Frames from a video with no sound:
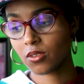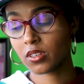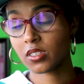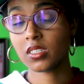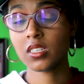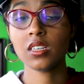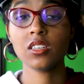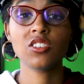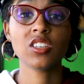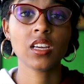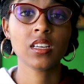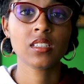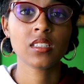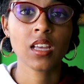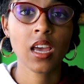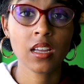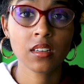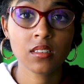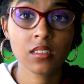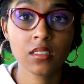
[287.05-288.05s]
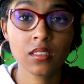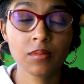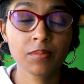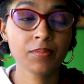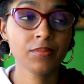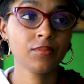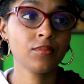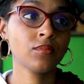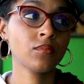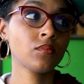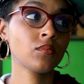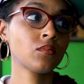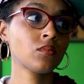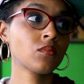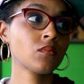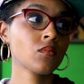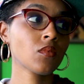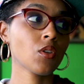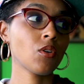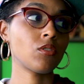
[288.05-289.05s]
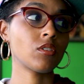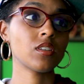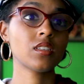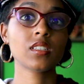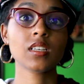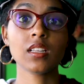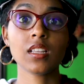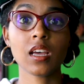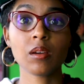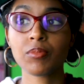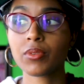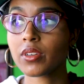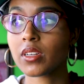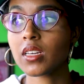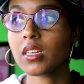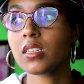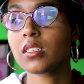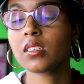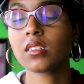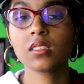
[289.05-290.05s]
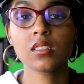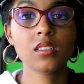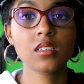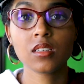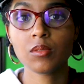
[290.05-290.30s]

or DJ sets or celebrities